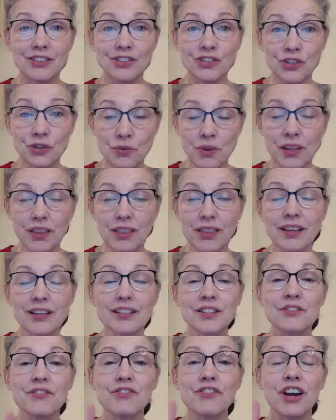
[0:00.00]
doing
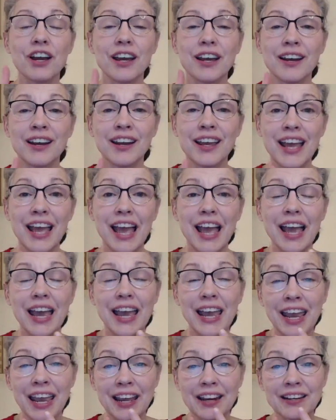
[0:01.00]
things afraid
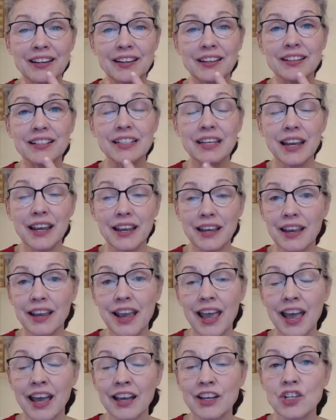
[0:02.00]
and
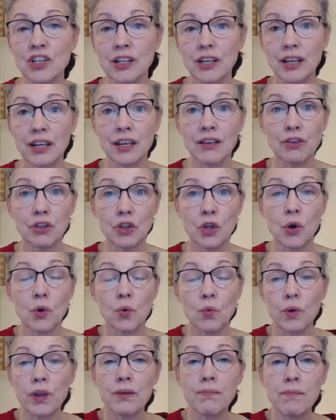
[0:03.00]
taking action, even though
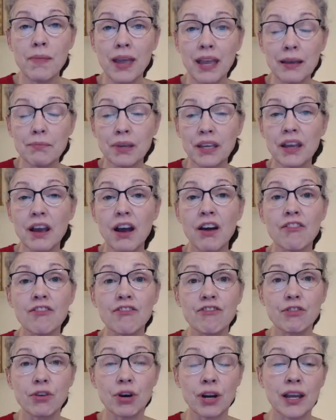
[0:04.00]
we may be
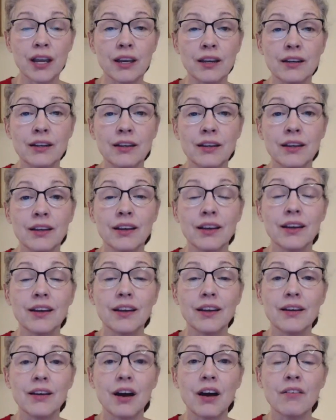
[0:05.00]
afraid
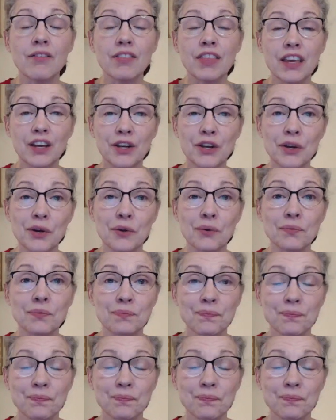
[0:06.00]
of the unknown.